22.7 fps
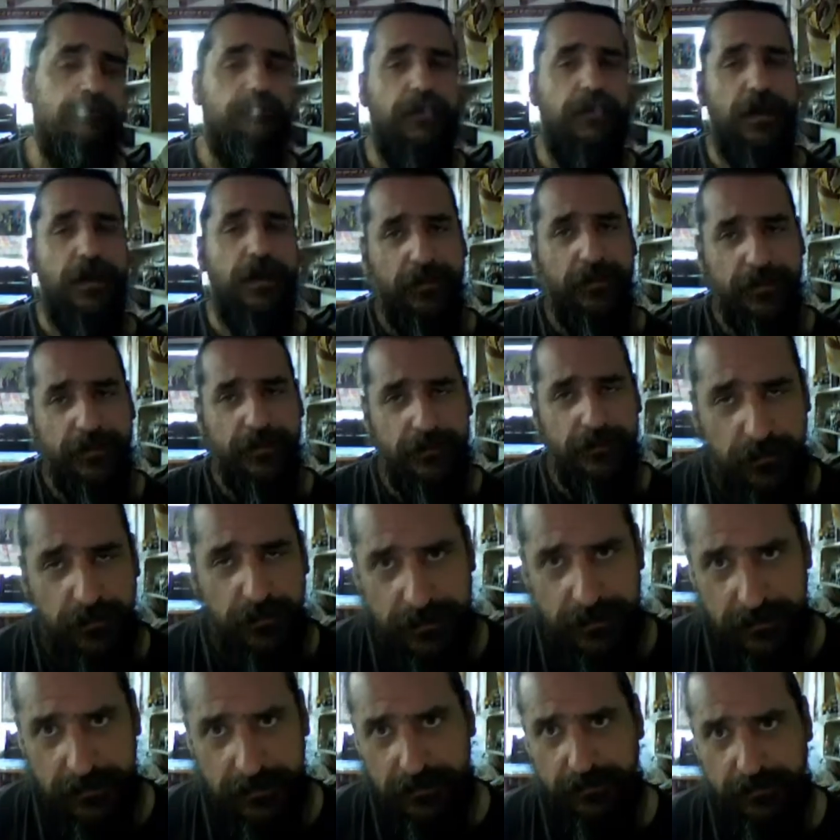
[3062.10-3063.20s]
by other
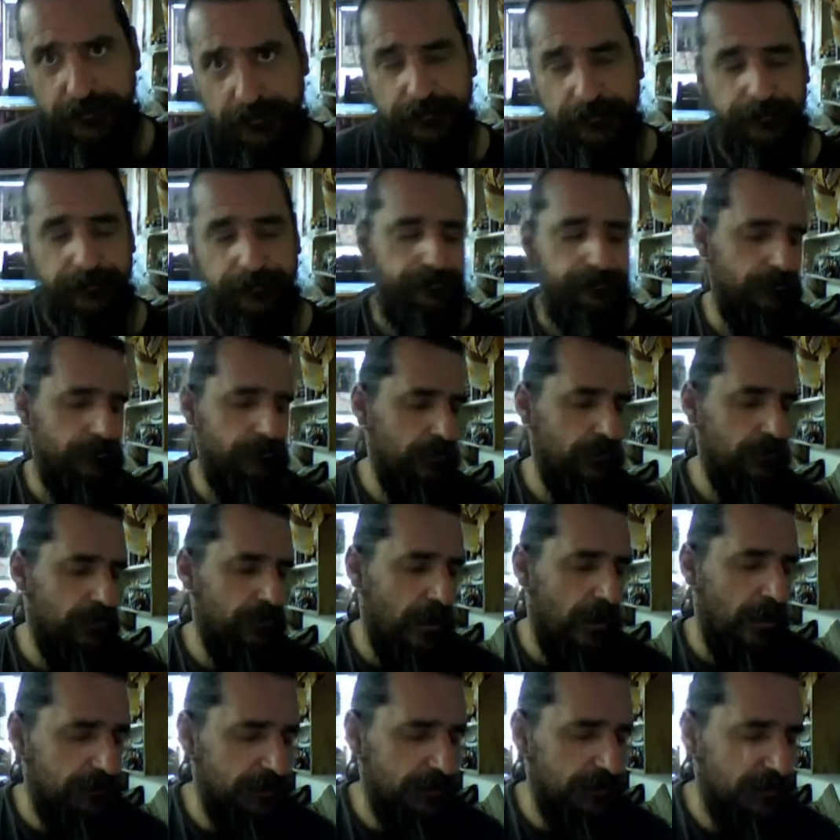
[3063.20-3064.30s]
druids.
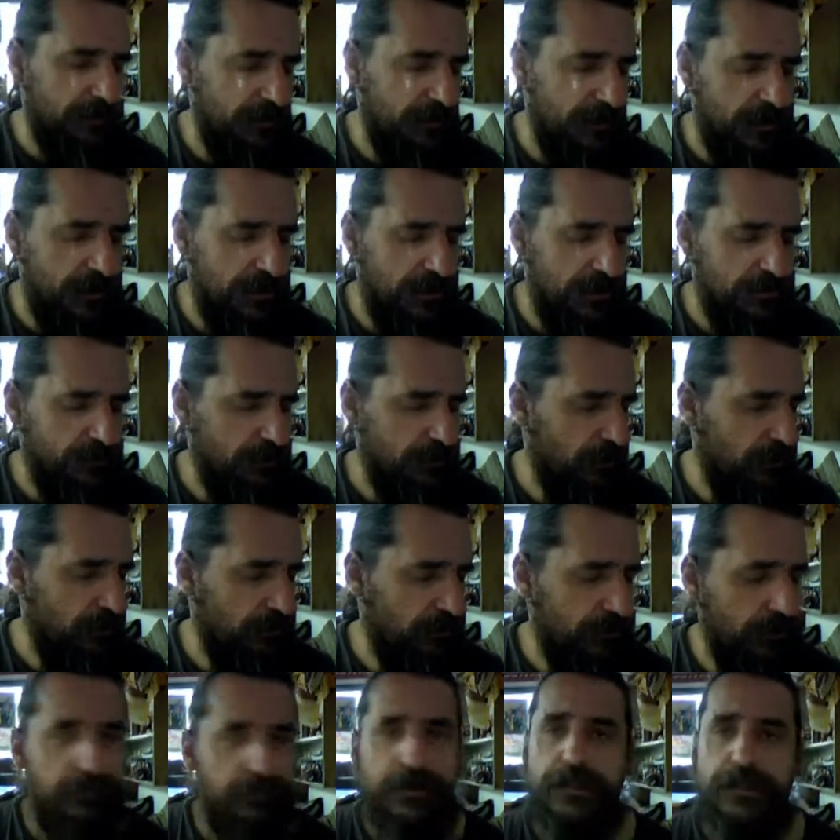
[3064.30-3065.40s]
Knowledge, as we all
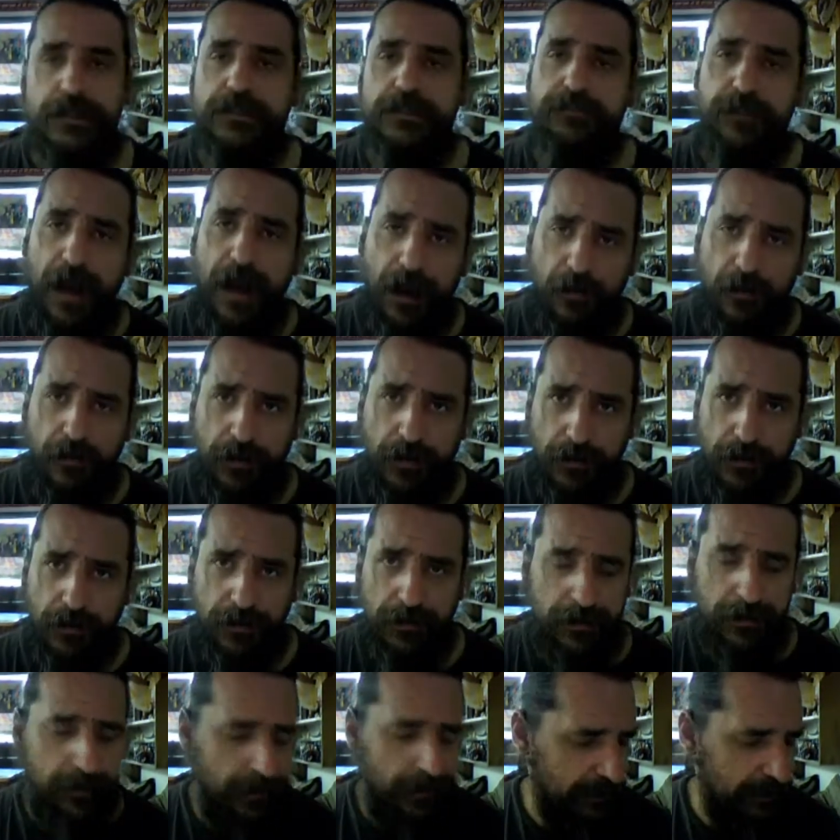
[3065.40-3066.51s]
know, is power,
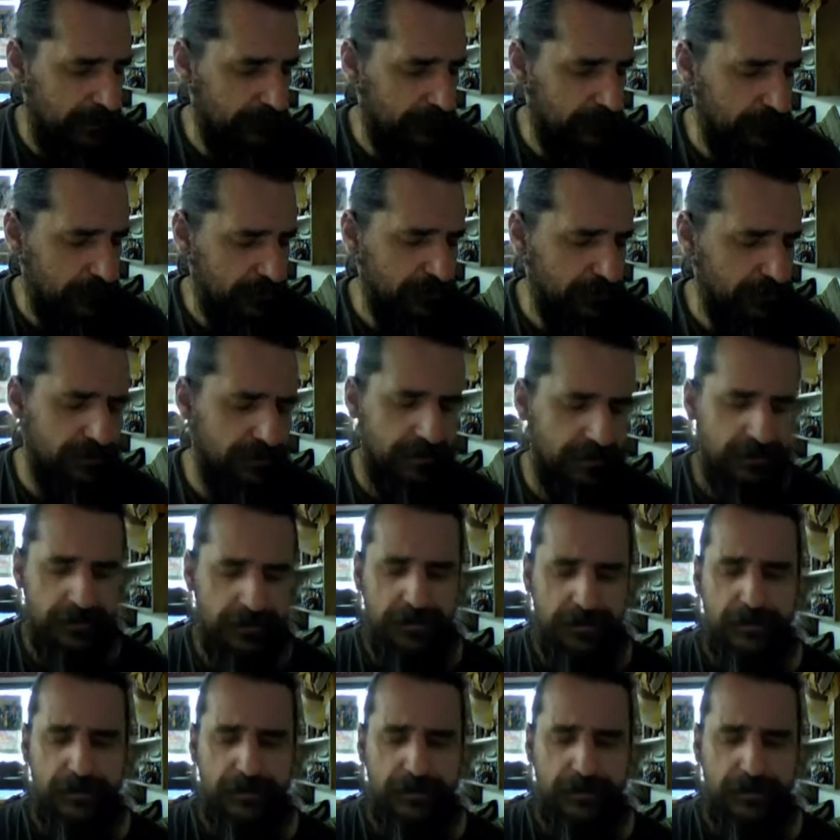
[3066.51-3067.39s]
and the magician